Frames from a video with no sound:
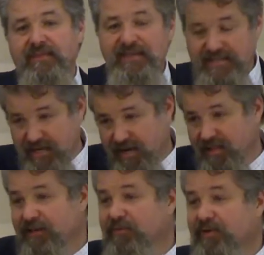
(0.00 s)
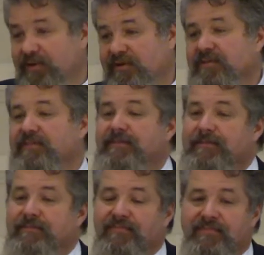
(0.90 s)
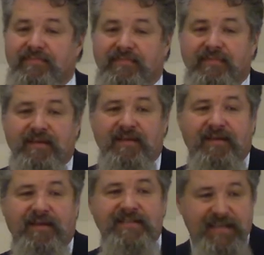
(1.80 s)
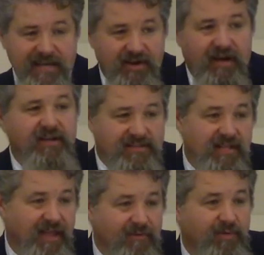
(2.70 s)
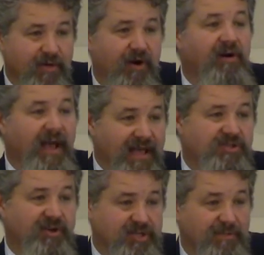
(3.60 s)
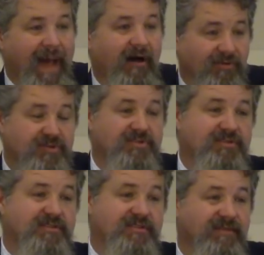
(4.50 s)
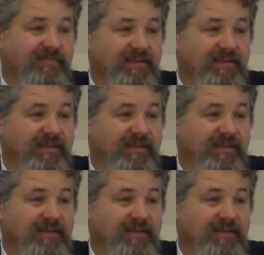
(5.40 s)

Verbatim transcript: Continue to live with her. Continue to, to live with her as your spouse.